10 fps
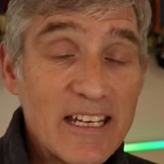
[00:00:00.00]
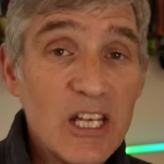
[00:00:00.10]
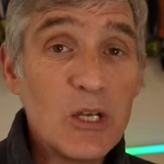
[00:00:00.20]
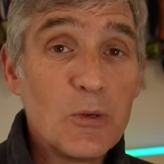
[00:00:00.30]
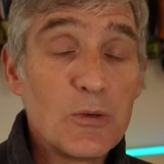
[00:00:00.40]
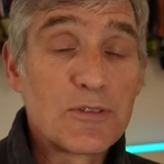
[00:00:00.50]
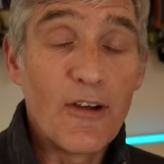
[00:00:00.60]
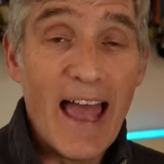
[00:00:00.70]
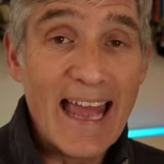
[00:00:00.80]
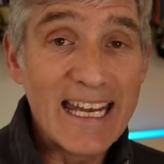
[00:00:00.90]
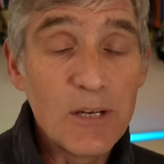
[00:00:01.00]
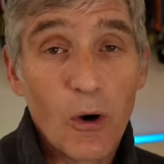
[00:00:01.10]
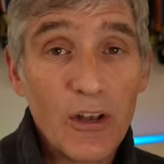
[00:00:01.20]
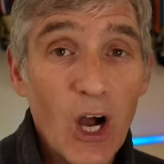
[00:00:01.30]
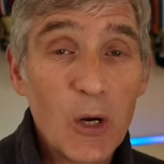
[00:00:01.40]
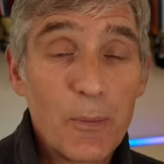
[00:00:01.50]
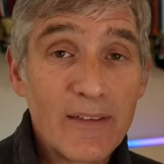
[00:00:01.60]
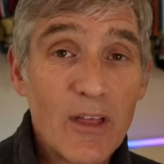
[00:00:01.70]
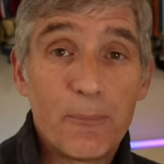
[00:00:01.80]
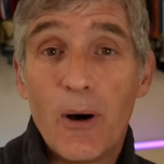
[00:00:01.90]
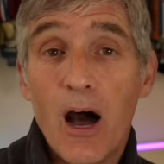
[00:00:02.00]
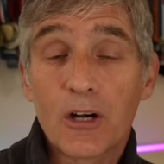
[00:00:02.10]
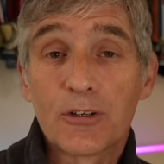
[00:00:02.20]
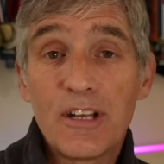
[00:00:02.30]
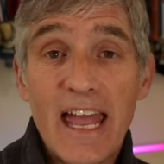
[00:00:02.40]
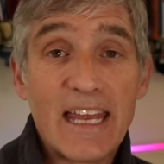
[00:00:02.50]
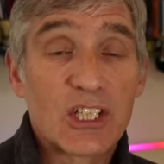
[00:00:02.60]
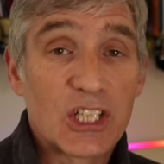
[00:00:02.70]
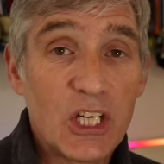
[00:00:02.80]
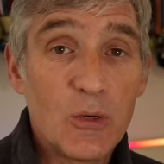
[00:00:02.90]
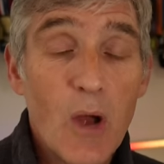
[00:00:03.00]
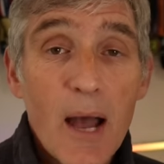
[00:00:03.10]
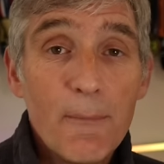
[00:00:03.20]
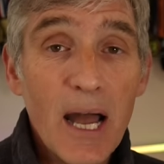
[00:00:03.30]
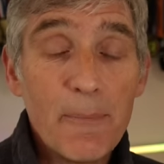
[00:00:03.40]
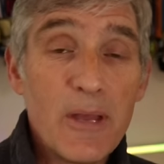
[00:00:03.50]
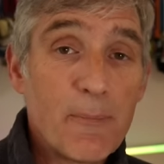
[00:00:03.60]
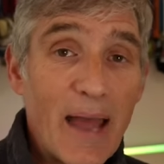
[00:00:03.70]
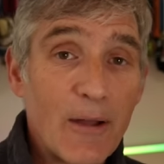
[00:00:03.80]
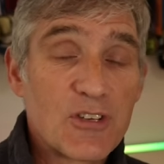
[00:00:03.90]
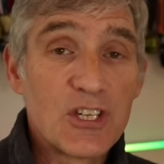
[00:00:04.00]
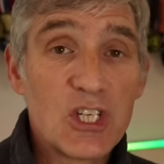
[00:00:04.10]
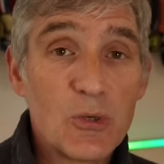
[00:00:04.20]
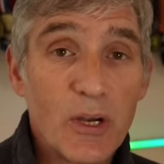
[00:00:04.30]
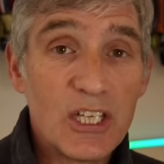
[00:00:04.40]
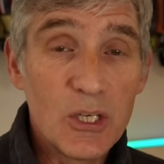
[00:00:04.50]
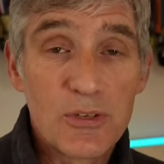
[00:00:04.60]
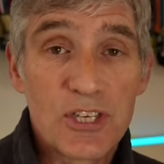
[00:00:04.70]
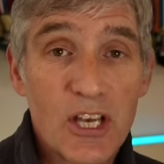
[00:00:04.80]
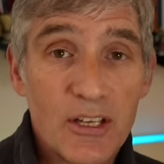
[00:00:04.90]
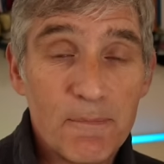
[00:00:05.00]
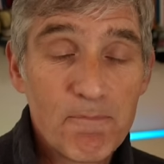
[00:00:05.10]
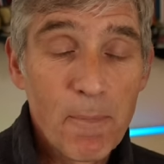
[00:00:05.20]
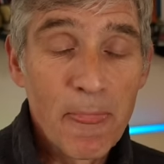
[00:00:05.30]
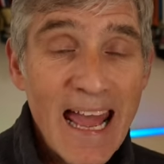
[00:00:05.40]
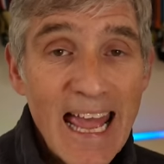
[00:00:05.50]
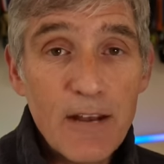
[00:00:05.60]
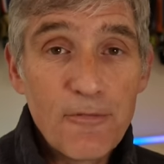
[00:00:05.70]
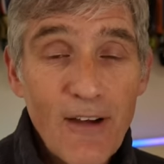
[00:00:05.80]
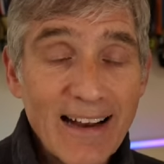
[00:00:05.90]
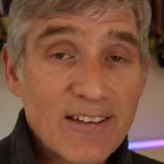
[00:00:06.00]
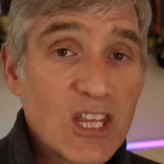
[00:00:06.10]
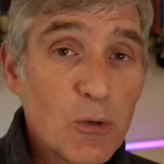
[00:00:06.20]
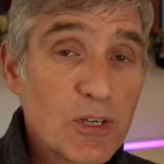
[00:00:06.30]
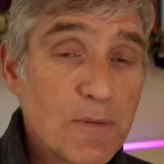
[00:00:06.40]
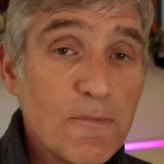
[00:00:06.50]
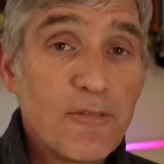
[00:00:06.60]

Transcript: news for anyone hoping that Parkrun H Q might be about to do a U-turn. In fact, there were some